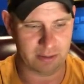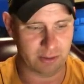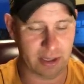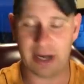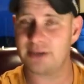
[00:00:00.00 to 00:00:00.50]
You
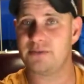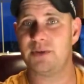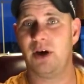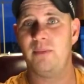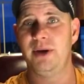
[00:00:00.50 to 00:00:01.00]
guys have
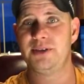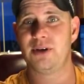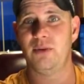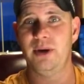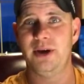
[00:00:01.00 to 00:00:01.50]
taught me
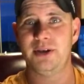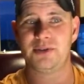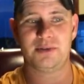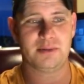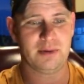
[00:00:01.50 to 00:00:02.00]
so
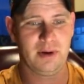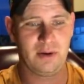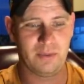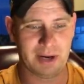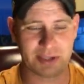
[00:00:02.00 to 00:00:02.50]
much.
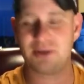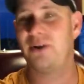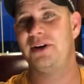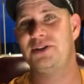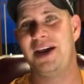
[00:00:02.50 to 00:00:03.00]
When I
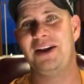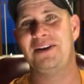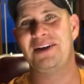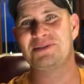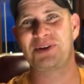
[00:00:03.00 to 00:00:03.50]
started the
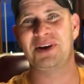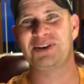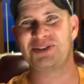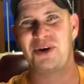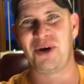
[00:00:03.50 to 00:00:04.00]
channel, I was going to
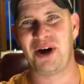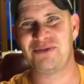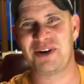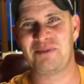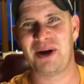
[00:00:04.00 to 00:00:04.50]
show
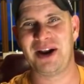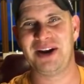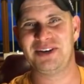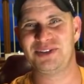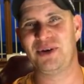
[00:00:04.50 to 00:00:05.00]

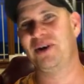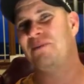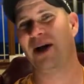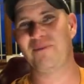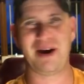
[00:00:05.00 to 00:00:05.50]
everybody
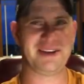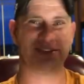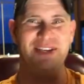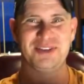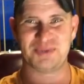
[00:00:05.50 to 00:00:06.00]
my
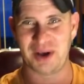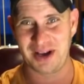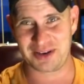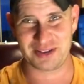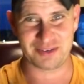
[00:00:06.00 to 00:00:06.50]
skills. Well,
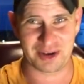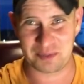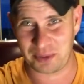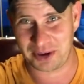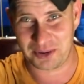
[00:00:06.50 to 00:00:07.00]
I
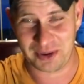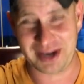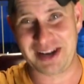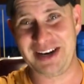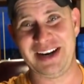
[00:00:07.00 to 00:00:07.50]
learned pretty
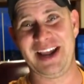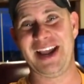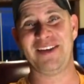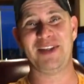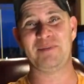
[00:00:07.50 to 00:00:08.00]
quick I didn't
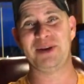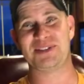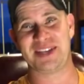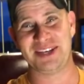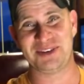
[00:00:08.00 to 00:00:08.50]
have that many
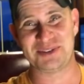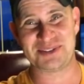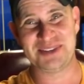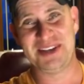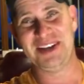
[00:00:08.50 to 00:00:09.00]
skills.